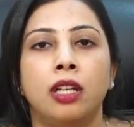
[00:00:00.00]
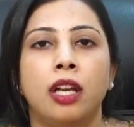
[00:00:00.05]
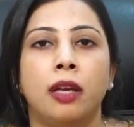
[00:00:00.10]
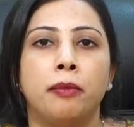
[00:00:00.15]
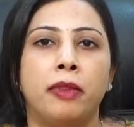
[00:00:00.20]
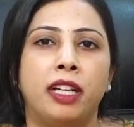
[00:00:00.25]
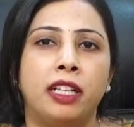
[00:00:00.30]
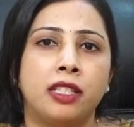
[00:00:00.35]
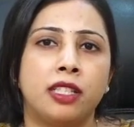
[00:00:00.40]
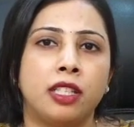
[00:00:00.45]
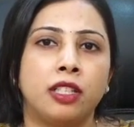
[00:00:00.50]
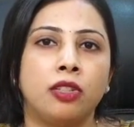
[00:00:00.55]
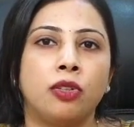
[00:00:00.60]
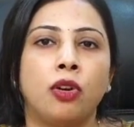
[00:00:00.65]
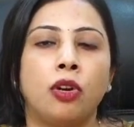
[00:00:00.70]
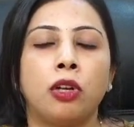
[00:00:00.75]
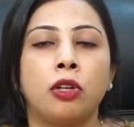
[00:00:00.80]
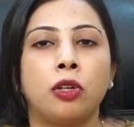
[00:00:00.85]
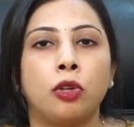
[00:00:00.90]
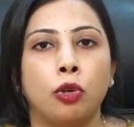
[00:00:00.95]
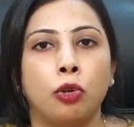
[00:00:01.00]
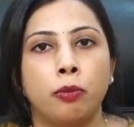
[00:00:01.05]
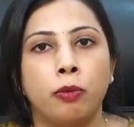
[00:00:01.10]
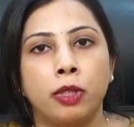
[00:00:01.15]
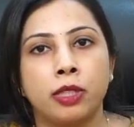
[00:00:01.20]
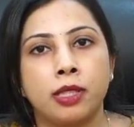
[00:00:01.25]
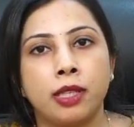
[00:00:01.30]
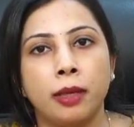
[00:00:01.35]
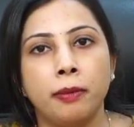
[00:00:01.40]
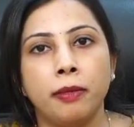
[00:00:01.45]
Medicine called
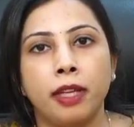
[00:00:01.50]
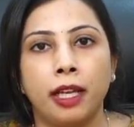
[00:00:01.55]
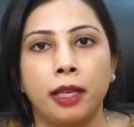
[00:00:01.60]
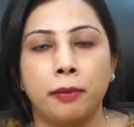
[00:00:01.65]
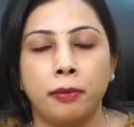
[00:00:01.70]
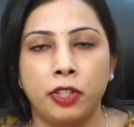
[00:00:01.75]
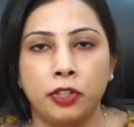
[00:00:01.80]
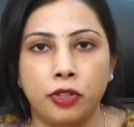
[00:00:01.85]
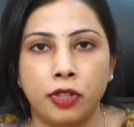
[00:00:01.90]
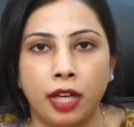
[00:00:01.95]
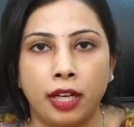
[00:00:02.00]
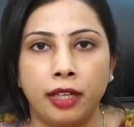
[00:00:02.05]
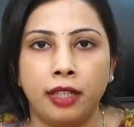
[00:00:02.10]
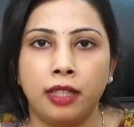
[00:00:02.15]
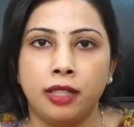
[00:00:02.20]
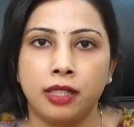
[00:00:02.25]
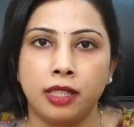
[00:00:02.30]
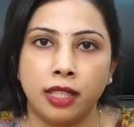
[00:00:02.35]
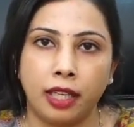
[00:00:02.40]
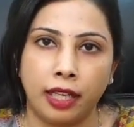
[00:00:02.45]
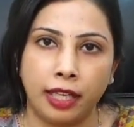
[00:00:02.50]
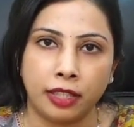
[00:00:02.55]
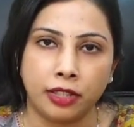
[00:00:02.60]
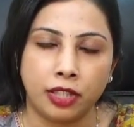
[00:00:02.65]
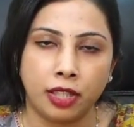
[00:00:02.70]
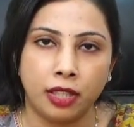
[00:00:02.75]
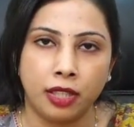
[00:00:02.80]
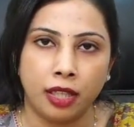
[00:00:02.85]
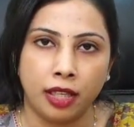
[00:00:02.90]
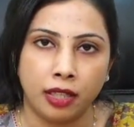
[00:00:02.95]
clobazam can be tried in
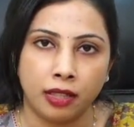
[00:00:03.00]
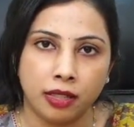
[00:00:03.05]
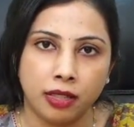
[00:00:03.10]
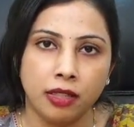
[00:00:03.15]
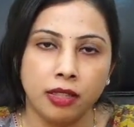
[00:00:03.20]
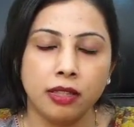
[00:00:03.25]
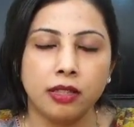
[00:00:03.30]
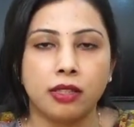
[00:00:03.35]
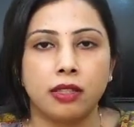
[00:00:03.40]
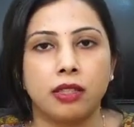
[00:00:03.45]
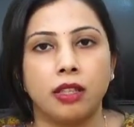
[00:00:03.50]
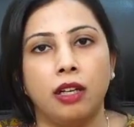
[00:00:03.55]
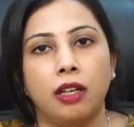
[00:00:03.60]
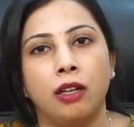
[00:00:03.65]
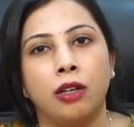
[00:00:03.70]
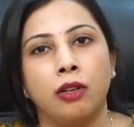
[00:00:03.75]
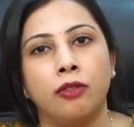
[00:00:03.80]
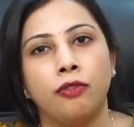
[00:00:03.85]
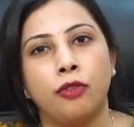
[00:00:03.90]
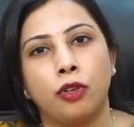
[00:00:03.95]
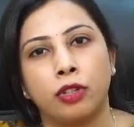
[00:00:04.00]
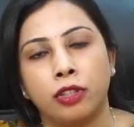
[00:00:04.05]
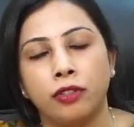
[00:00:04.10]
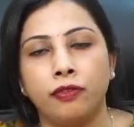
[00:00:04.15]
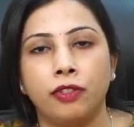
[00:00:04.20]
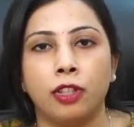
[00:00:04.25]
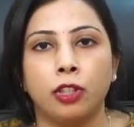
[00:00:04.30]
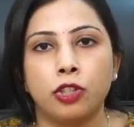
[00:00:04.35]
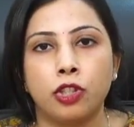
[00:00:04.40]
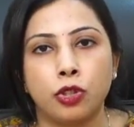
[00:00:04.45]
selected cases for the
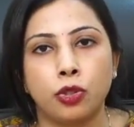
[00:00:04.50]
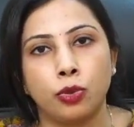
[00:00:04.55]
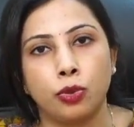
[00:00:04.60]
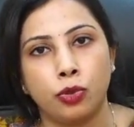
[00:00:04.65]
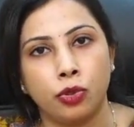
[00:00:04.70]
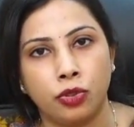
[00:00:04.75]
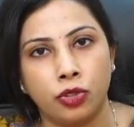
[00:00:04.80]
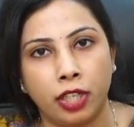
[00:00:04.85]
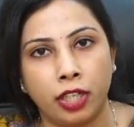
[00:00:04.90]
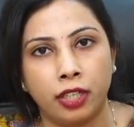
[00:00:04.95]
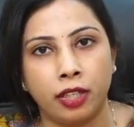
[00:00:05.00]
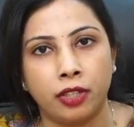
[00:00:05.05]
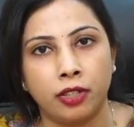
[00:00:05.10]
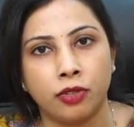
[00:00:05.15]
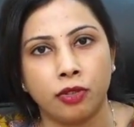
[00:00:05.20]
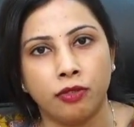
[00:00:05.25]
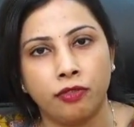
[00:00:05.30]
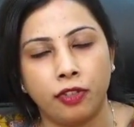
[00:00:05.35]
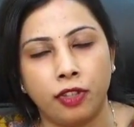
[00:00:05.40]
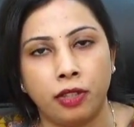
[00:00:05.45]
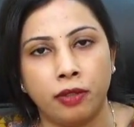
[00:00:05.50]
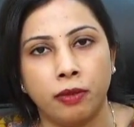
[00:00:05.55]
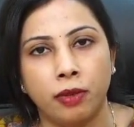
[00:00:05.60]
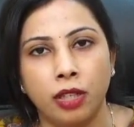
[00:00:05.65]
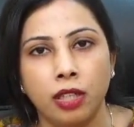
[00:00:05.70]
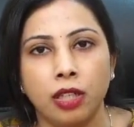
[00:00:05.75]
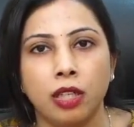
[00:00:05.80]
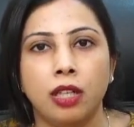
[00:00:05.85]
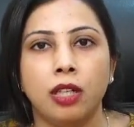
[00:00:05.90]
first 2 to 3 days of fever,